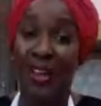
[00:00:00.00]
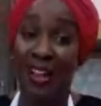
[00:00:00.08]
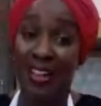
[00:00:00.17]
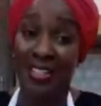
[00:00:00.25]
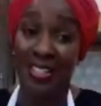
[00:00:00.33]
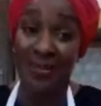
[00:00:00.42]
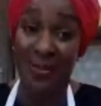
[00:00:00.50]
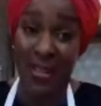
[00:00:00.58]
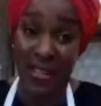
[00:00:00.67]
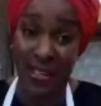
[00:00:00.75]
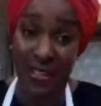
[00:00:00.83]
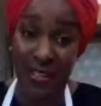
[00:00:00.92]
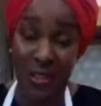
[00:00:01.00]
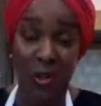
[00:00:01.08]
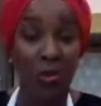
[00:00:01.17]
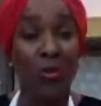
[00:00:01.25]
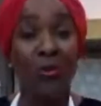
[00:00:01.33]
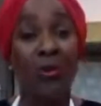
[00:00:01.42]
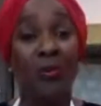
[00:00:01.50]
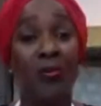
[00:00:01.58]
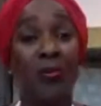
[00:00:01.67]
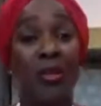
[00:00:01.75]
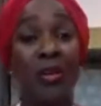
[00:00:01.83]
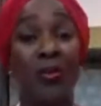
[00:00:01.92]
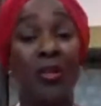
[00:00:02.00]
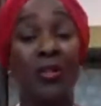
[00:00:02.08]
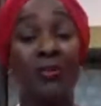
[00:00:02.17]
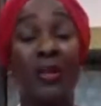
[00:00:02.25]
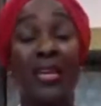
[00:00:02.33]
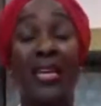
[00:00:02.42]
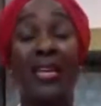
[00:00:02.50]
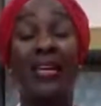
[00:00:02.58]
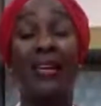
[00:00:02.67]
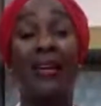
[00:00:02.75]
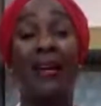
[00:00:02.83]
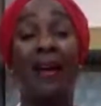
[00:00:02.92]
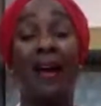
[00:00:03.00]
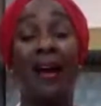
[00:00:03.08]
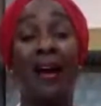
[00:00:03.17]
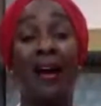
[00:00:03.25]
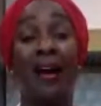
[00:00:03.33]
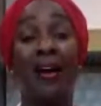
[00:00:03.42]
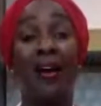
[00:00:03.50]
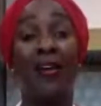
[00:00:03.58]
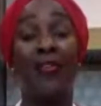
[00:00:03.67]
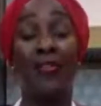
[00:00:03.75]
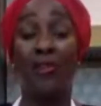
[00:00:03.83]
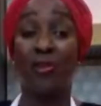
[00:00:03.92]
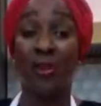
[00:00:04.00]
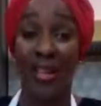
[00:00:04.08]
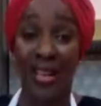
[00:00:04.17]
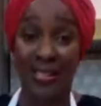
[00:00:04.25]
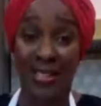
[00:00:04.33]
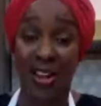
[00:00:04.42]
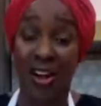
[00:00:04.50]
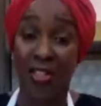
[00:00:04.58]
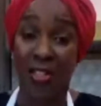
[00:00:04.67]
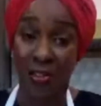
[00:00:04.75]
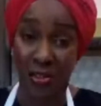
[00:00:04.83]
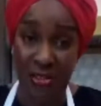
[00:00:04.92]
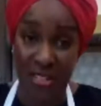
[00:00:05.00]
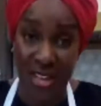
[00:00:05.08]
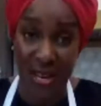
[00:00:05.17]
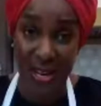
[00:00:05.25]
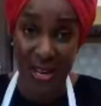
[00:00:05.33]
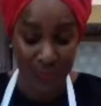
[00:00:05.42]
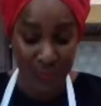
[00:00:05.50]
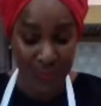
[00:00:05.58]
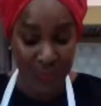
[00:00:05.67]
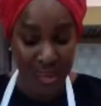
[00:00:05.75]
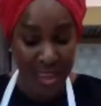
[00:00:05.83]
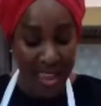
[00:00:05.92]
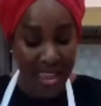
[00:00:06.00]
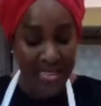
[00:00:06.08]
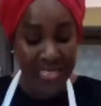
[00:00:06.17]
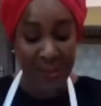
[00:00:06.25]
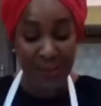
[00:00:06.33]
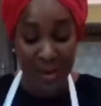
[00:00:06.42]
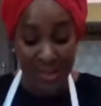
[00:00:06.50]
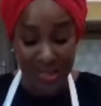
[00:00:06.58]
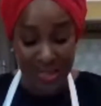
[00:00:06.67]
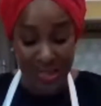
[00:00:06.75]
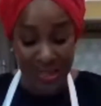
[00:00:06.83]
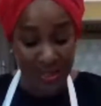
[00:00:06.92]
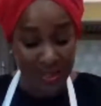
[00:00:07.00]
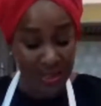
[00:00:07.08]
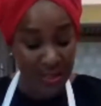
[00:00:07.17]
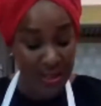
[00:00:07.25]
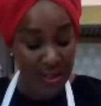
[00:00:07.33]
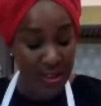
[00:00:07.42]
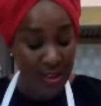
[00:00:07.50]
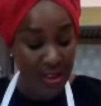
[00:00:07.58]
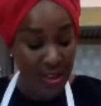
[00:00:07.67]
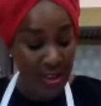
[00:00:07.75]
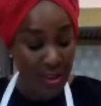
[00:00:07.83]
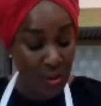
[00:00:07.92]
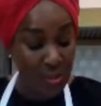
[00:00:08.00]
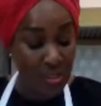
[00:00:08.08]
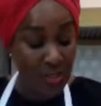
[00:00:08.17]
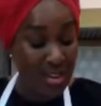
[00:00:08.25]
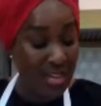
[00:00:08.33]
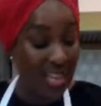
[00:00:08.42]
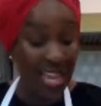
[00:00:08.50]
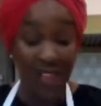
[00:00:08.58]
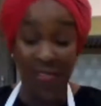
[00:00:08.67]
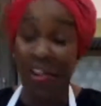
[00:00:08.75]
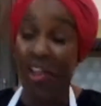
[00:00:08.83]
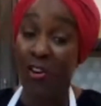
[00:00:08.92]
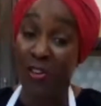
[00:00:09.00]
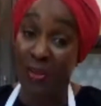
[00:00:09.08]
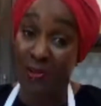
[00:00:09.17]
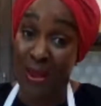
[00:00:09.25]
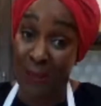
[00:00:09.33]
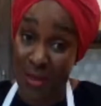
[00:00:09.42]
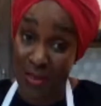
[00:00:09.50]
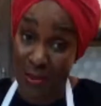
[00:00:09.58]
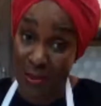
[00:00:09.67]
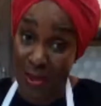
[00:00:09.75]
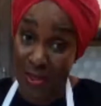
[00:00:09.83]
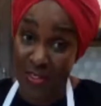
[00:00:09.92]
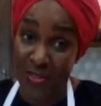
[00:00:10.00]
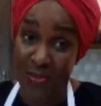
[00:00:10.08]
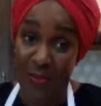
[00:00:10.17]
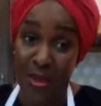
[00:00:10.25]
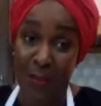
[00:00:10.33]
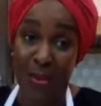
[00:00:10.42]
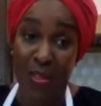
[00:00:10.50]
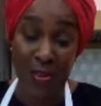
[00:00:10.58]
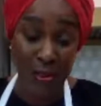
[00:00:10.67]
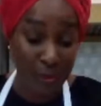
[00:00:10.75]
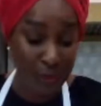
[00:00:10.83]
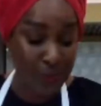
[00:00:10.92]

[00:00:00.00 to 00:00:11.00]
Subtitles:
my Auntie Monica, who we will be funeralizing on Thursday. Auntie Monica was in my life longer than my mother was. My mother